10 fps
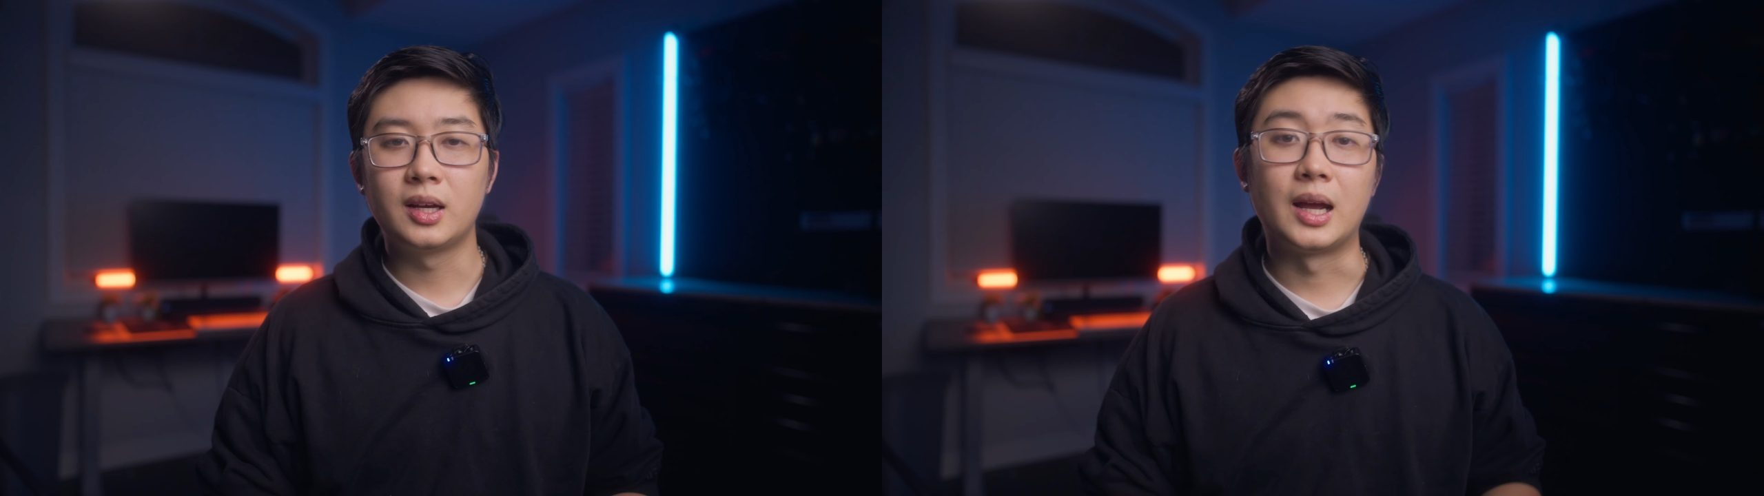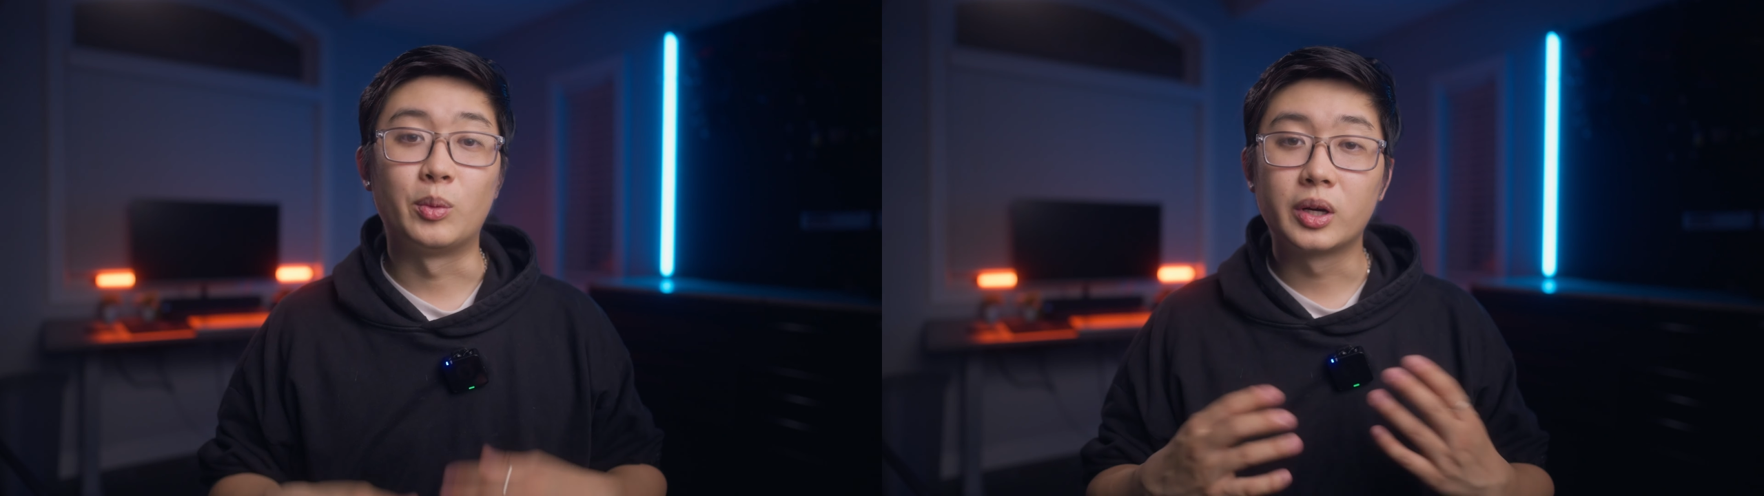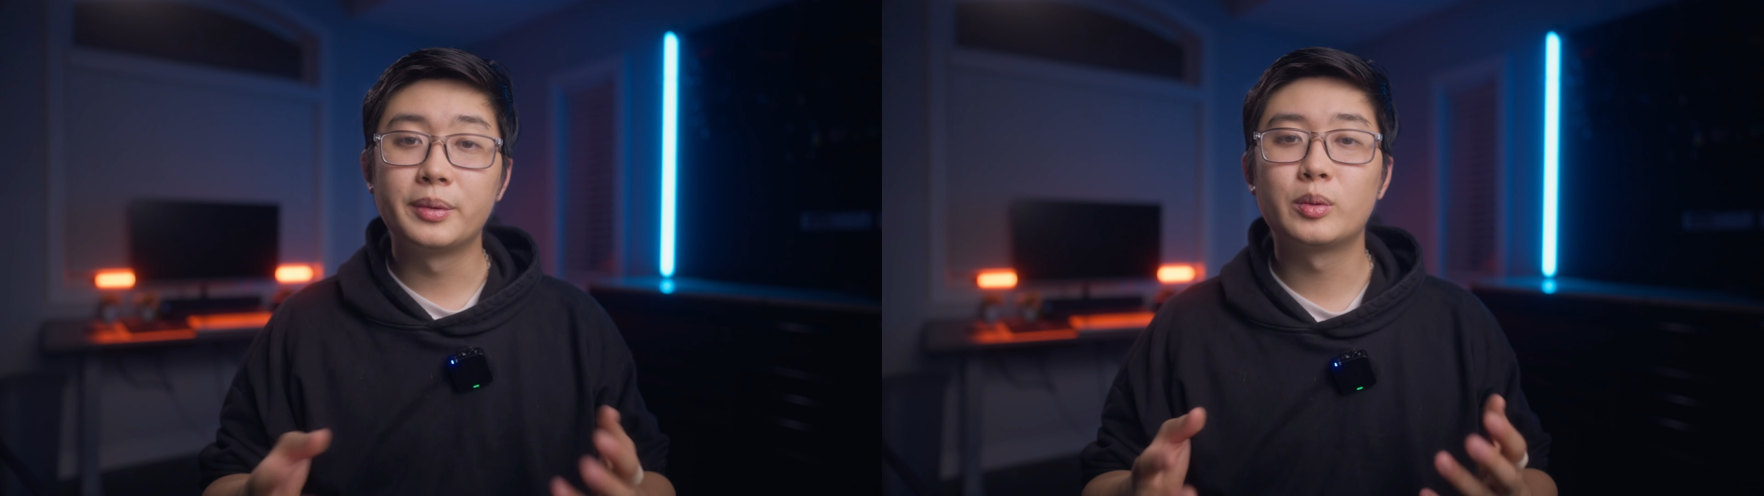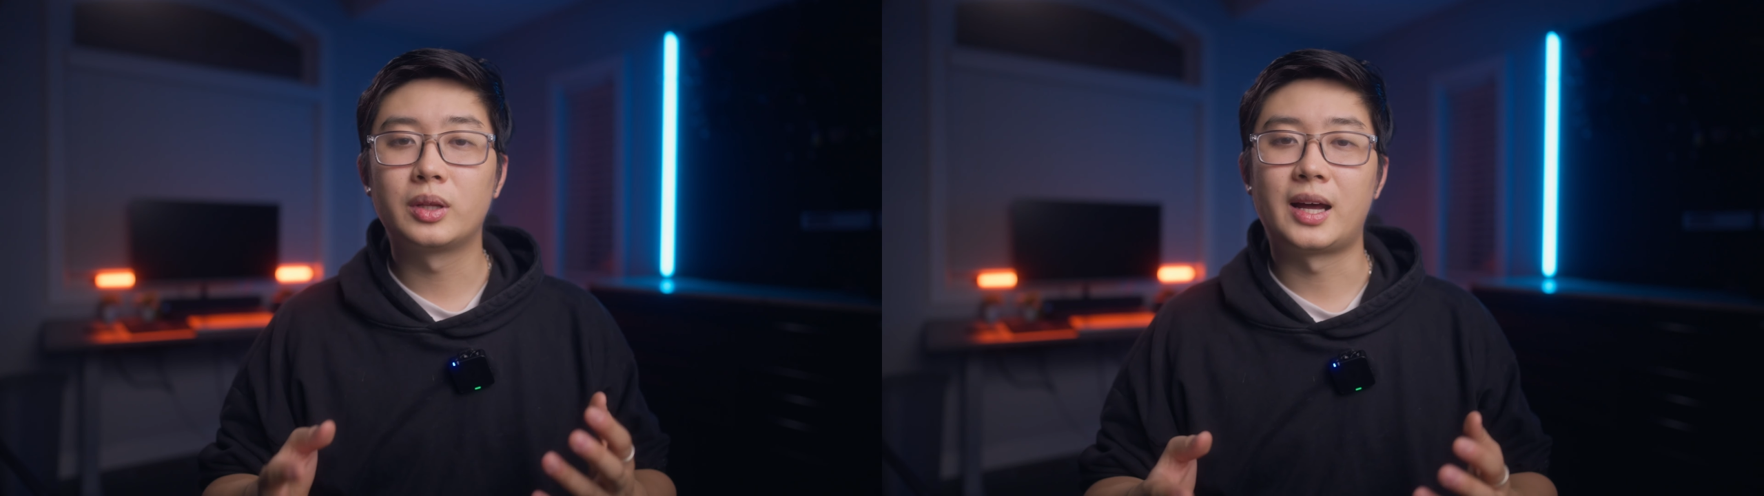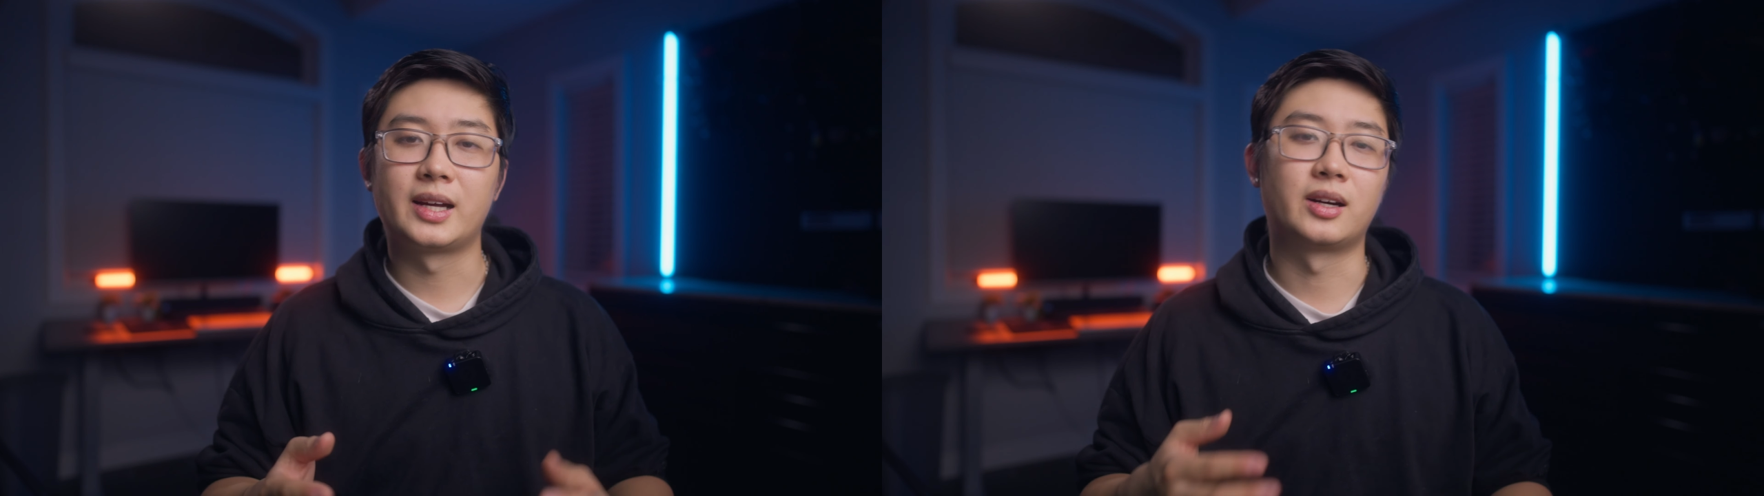And we're going to be
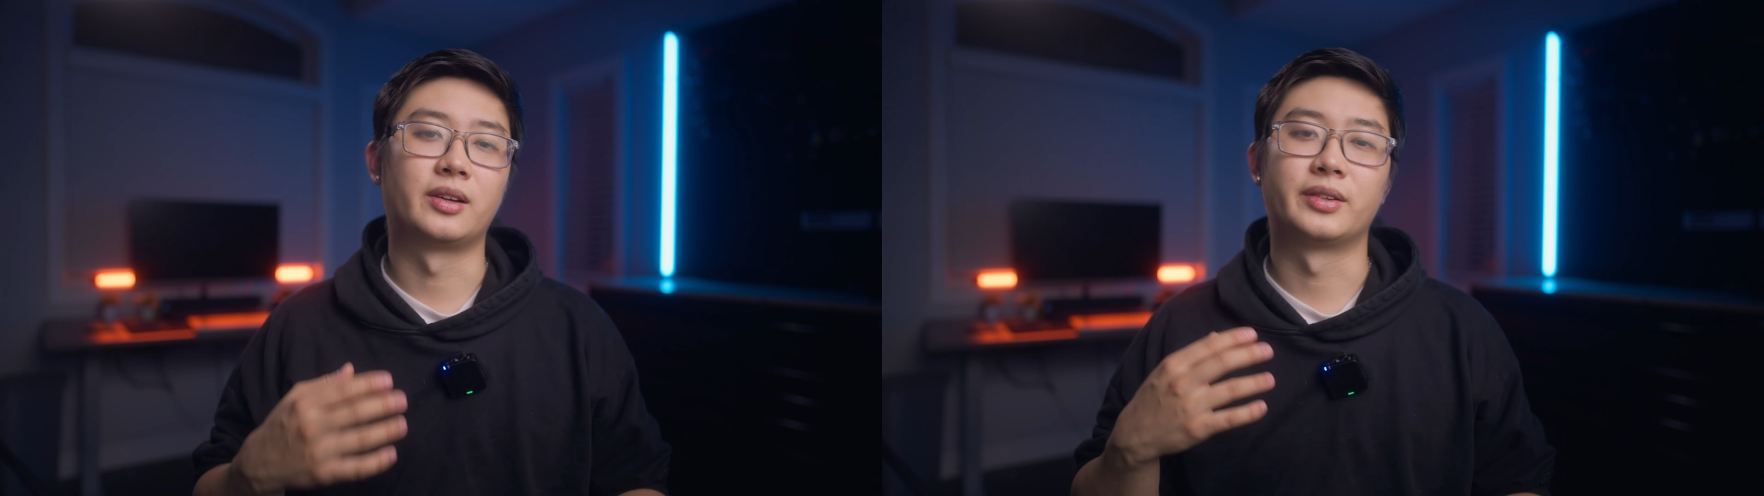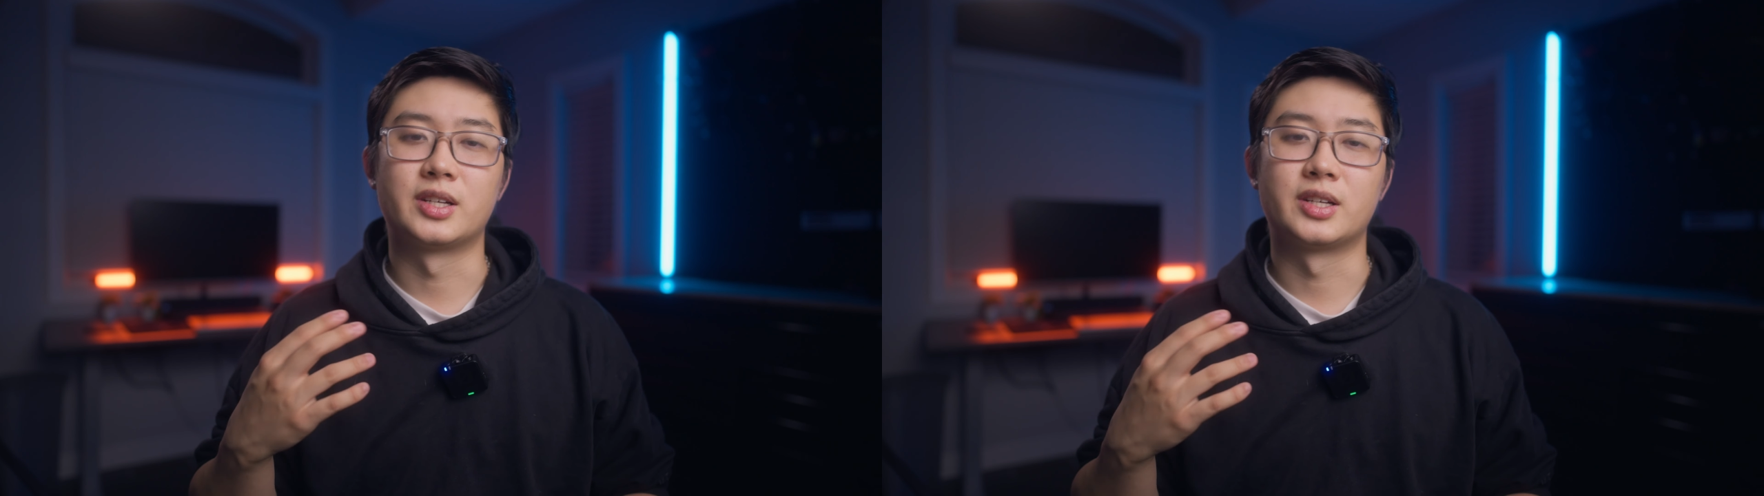relying on